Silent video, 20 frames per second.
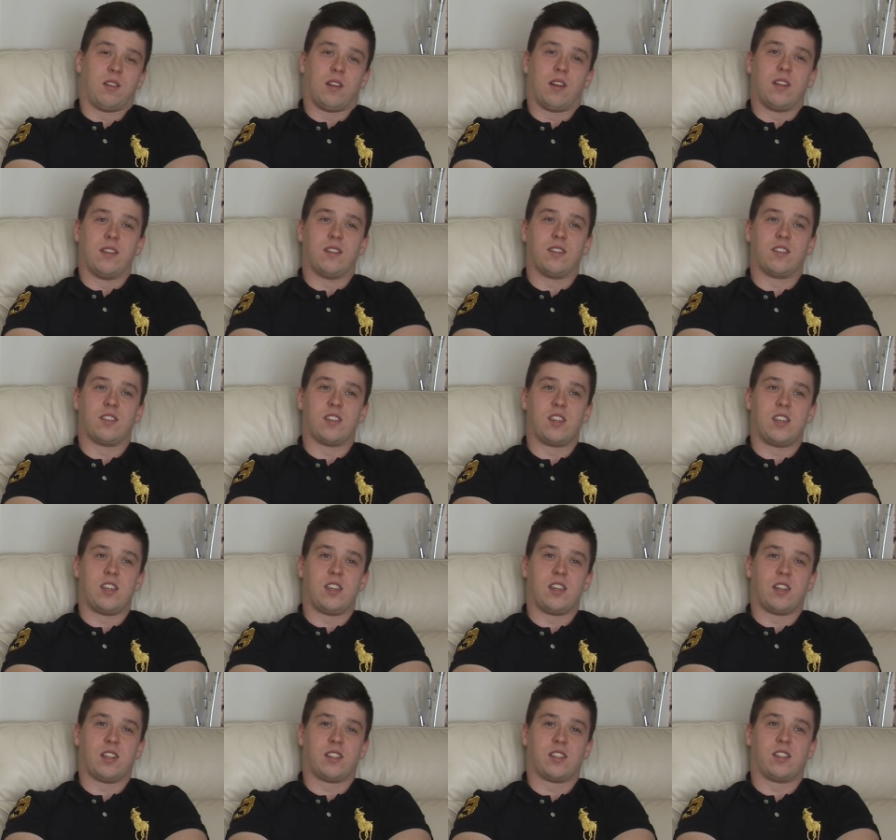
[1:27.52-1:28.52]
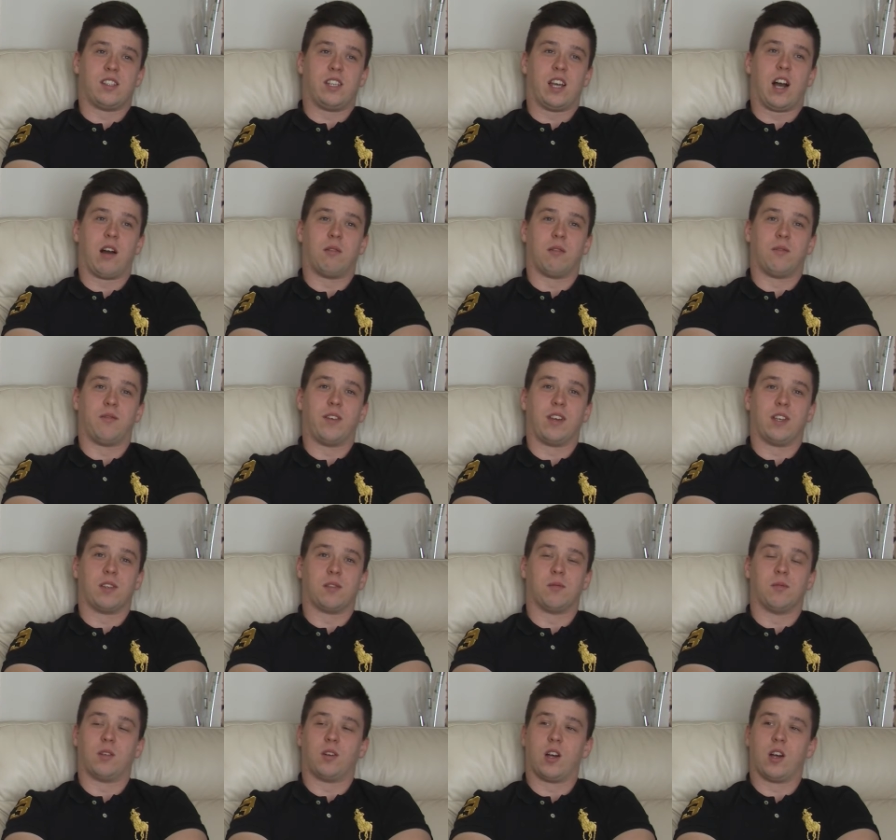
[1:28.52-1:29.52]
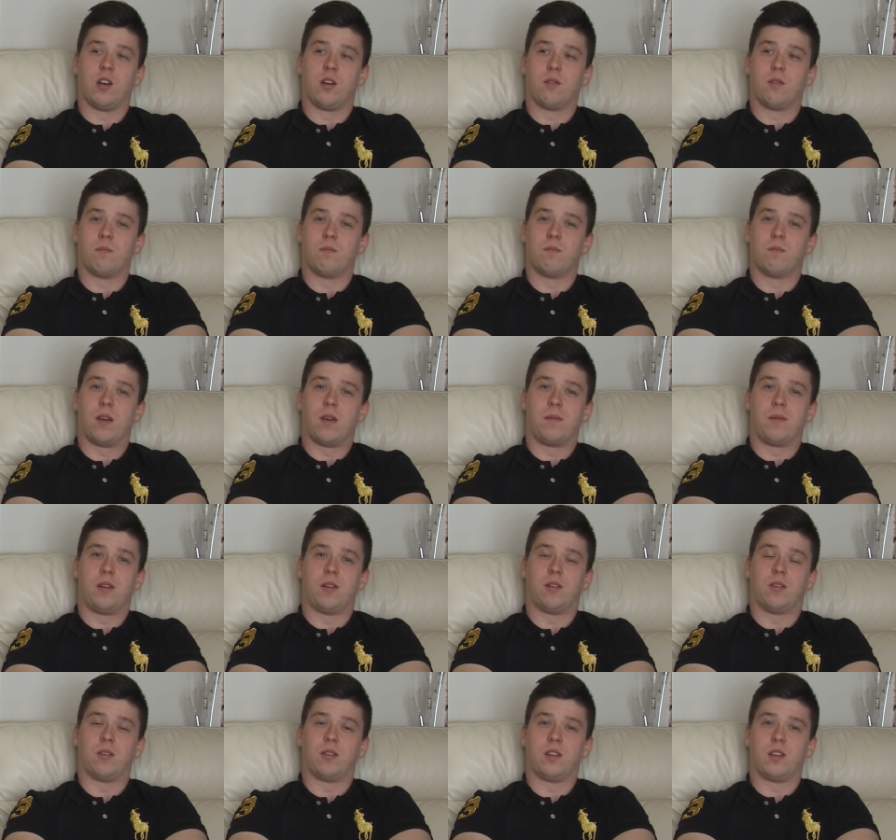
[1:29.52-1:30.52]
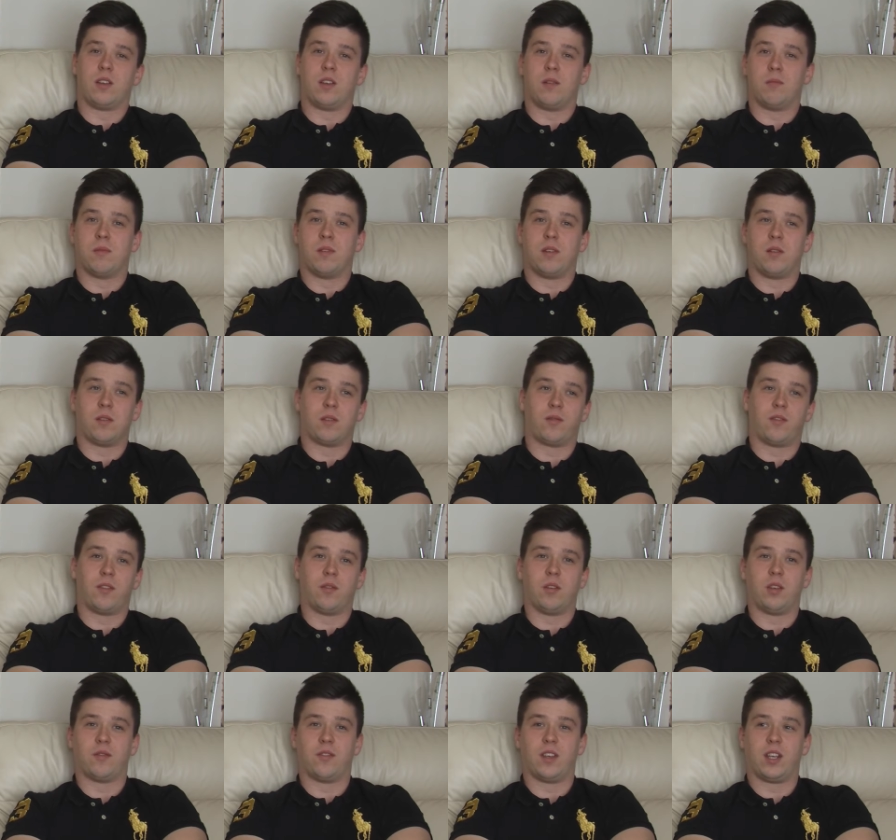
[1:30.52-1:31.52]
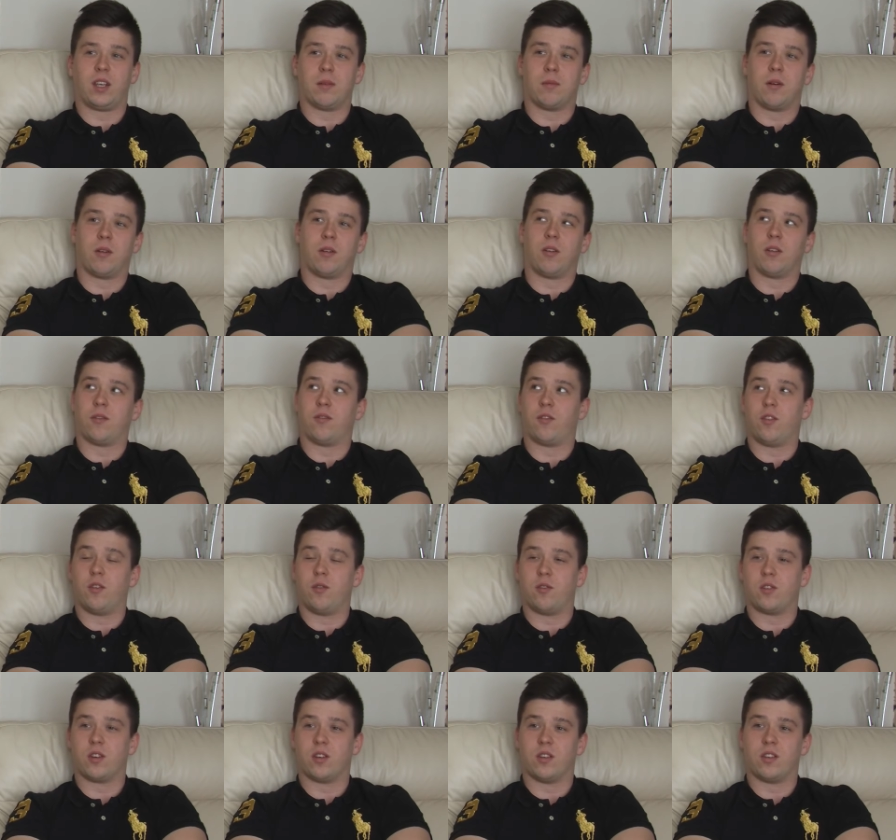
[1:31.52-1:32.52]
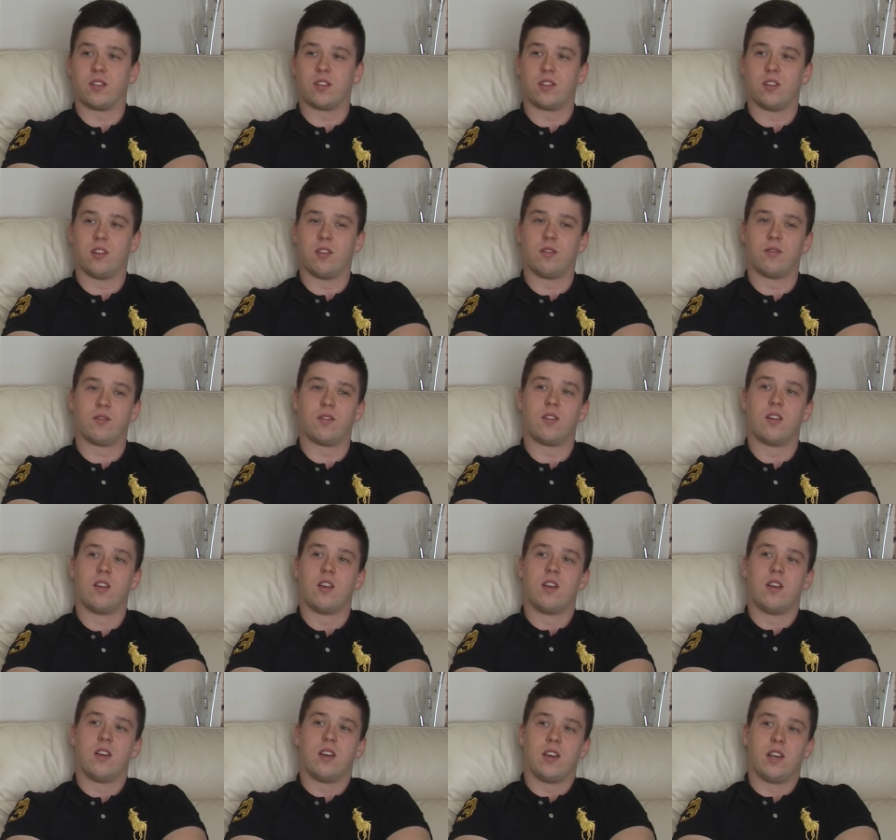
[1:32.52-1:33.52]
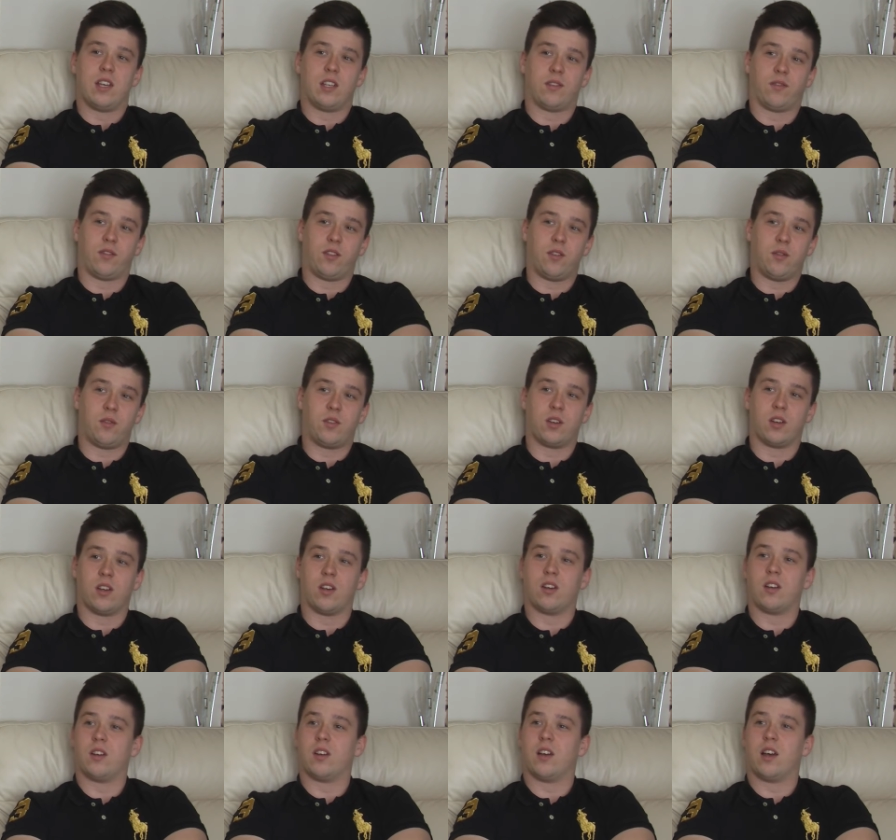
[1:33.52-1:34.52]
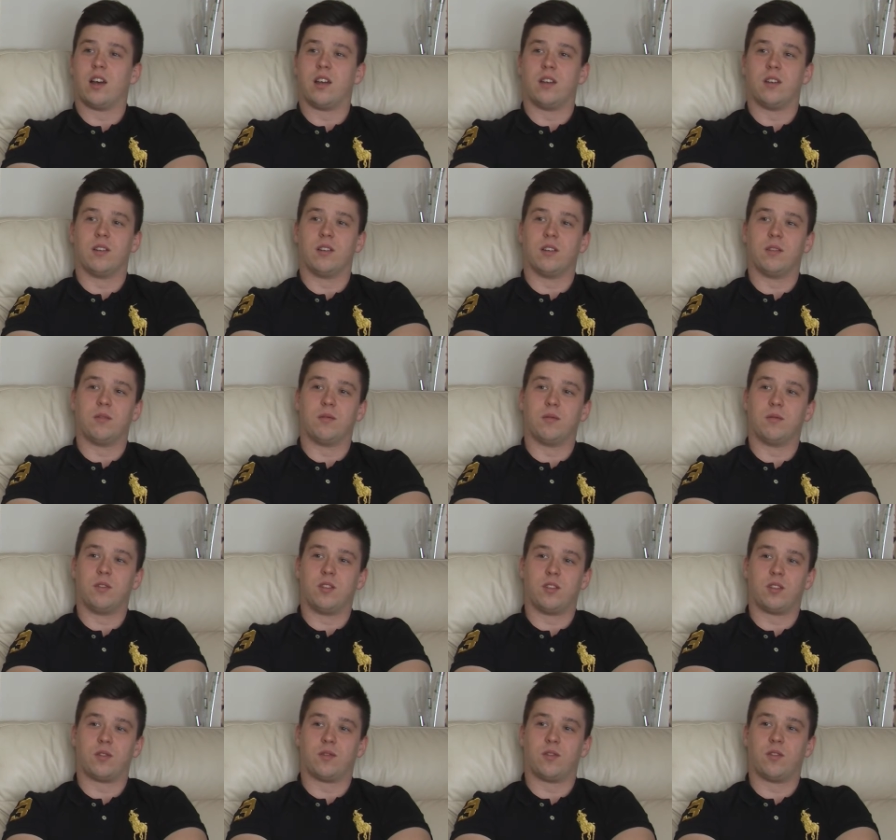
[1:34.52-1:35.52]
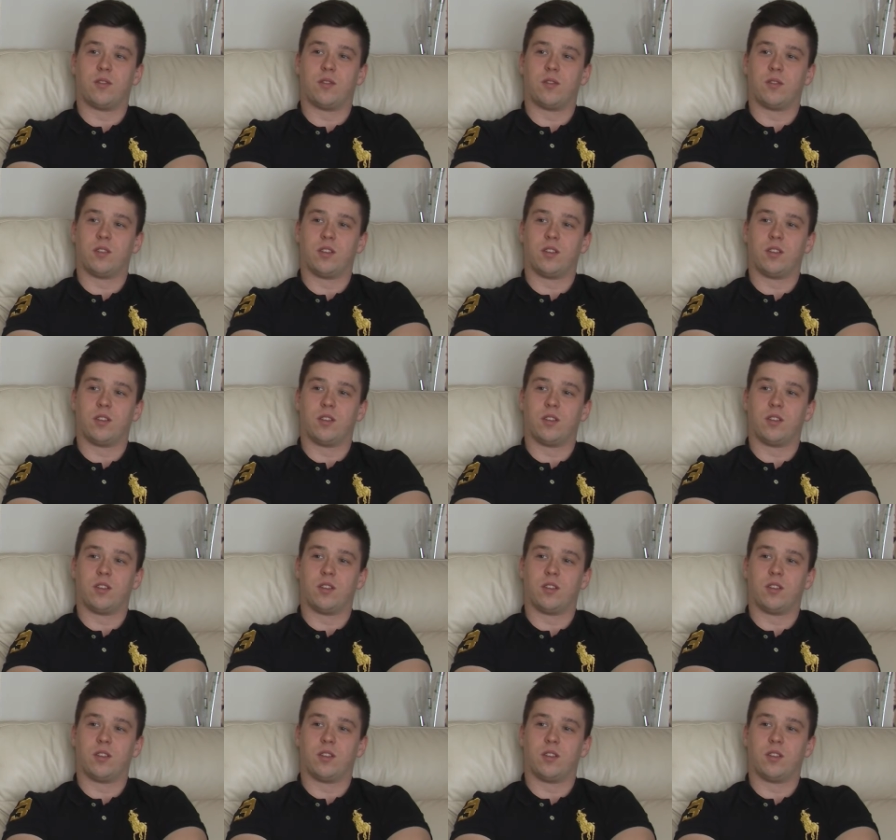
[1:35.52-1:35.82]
and see see how things will go. Maybe like he was, thinking about like future and stuff, his future, and uh, we just thought